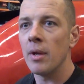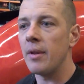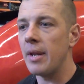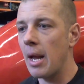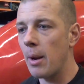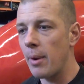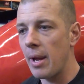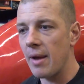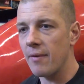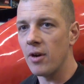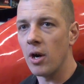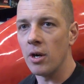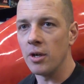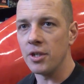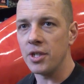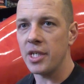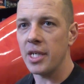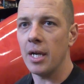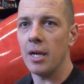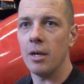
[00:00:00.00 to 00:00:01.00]
Now we have a
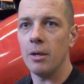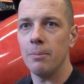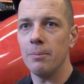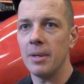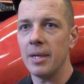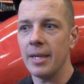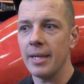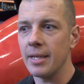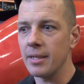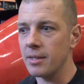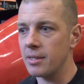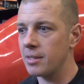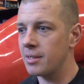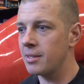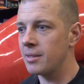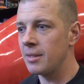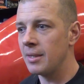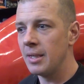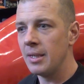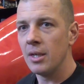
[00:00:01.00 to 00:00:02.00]
hard shell, but
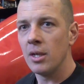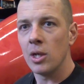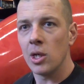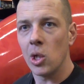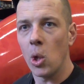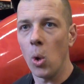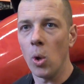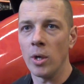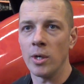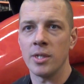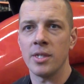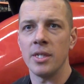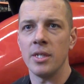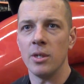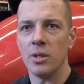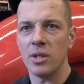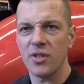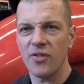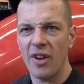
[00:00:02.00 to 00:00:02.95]
it's coarse. It's